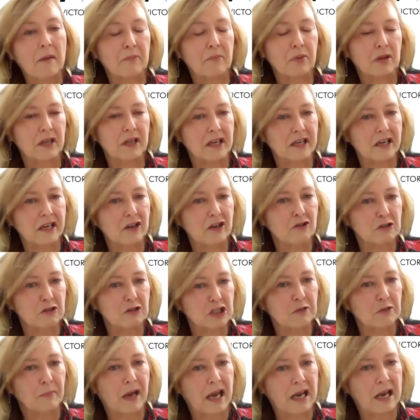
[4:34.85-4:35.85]
political
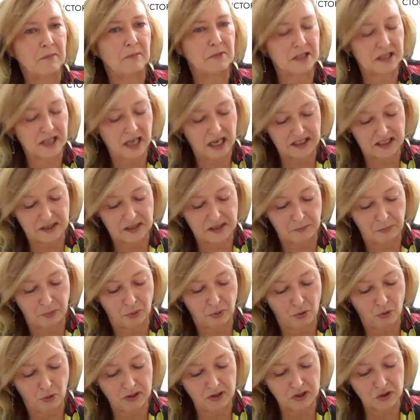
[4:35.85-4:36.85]
debate, because that's
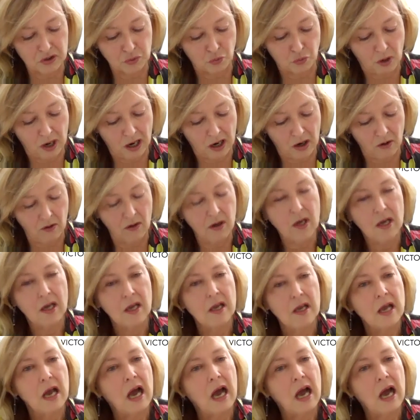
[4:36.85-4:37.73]
important as well.